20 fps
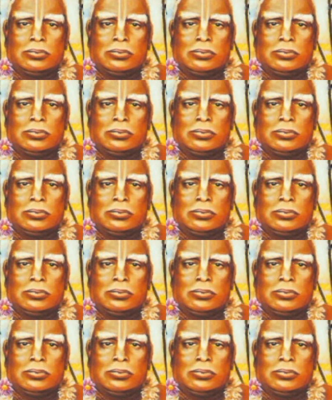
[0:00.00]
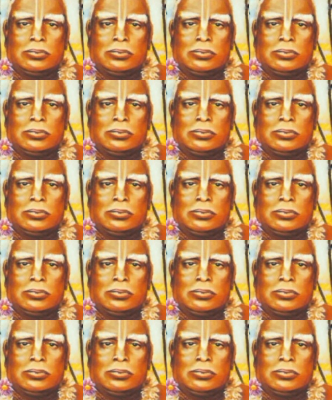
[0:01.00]

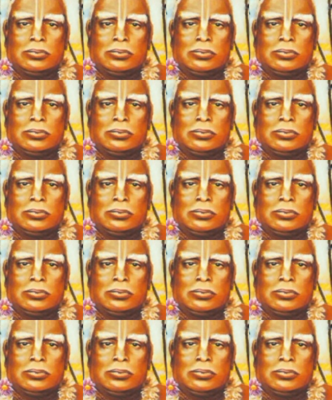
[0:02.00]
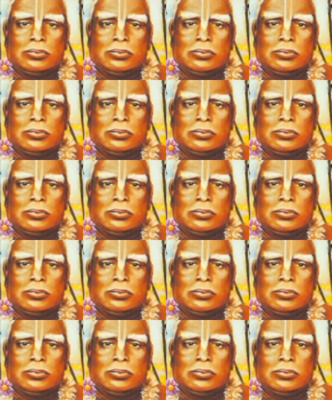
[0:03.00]

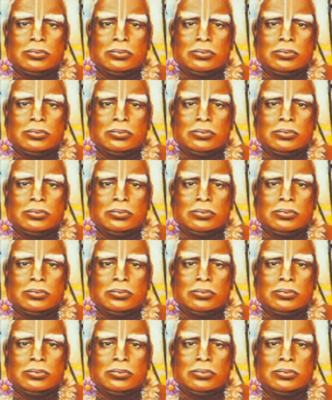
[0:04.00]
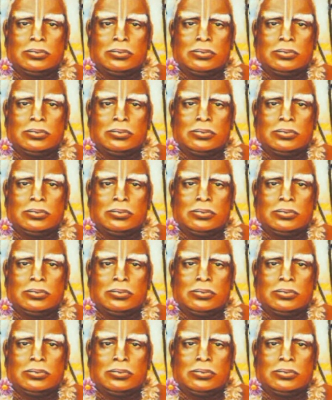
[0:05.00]
The face doesn't move, so there is nothing to read.